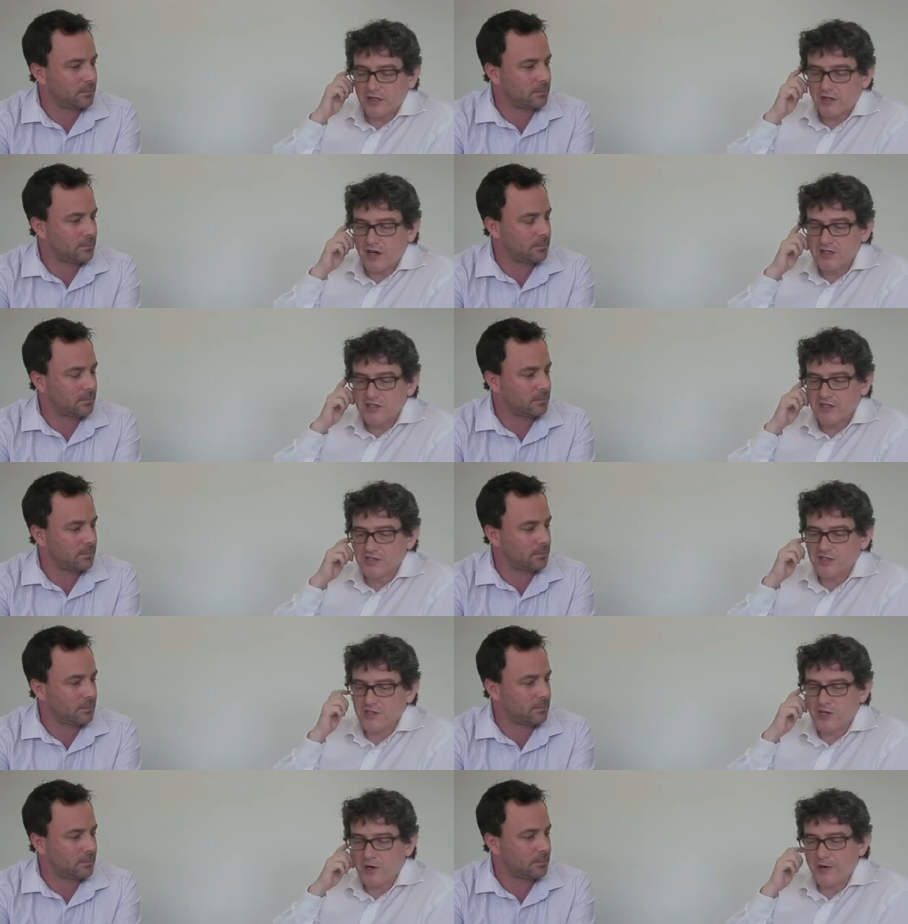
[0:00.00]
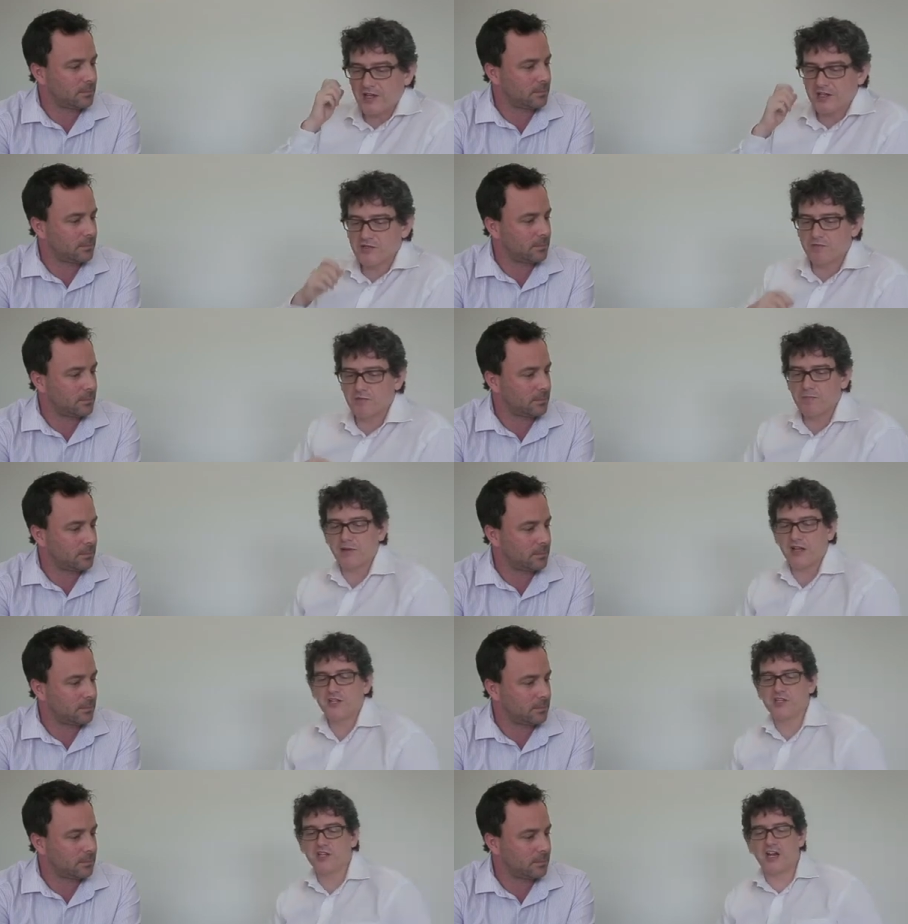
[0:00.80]
Speaker 1: The nice is showing us
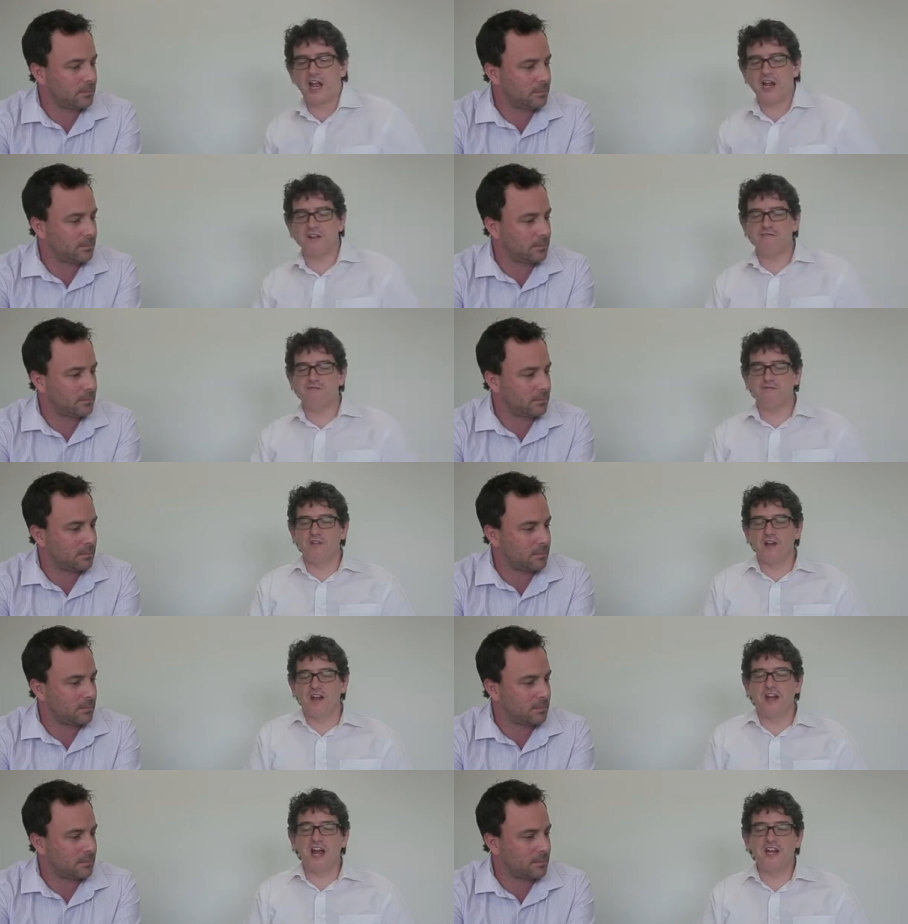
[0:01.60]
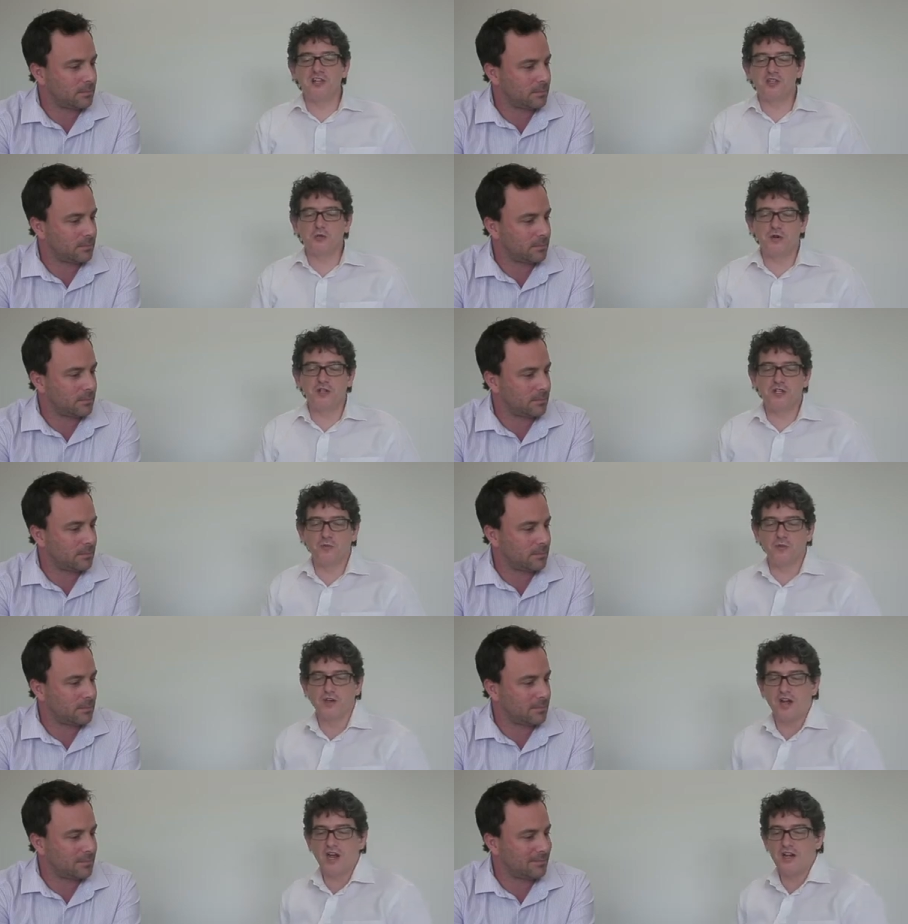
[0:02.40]
replacing an 80 an 80 20
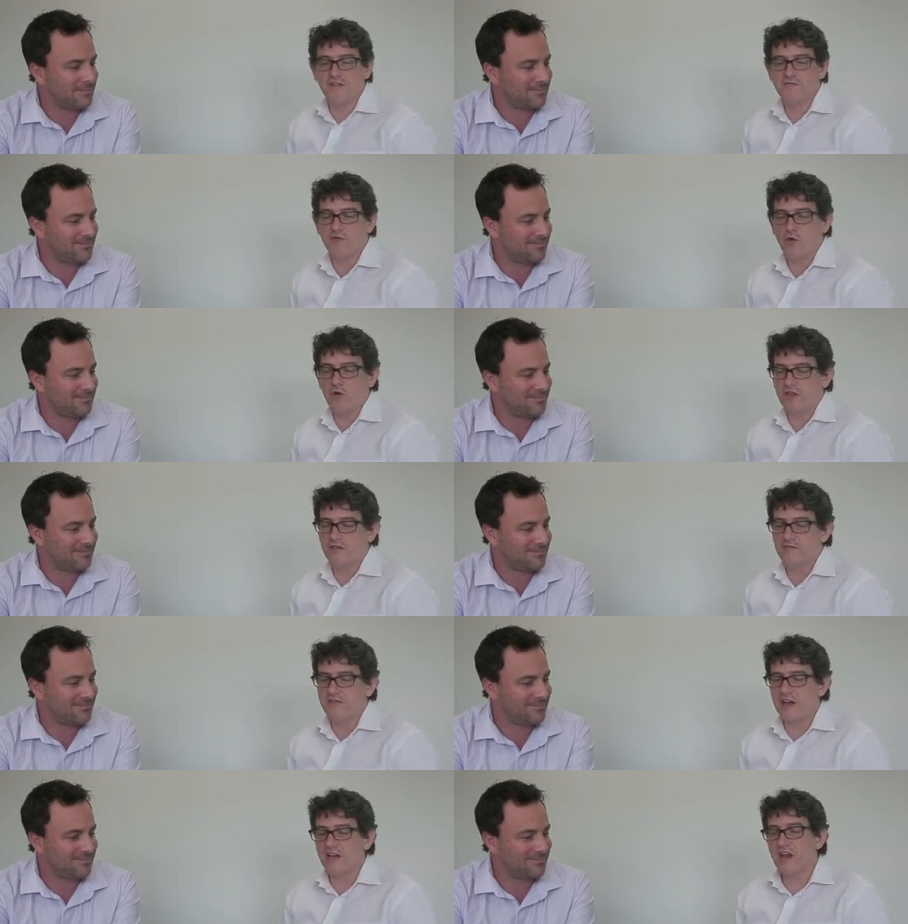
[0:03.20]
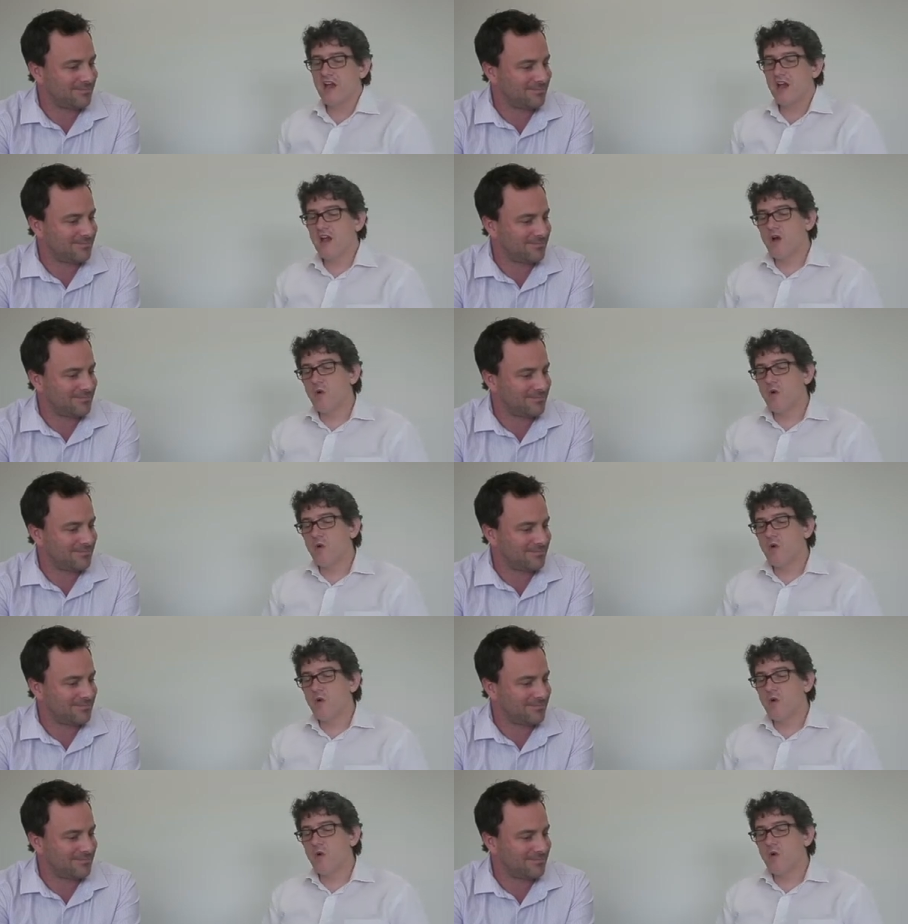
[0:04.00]
with an 80 40. In fact,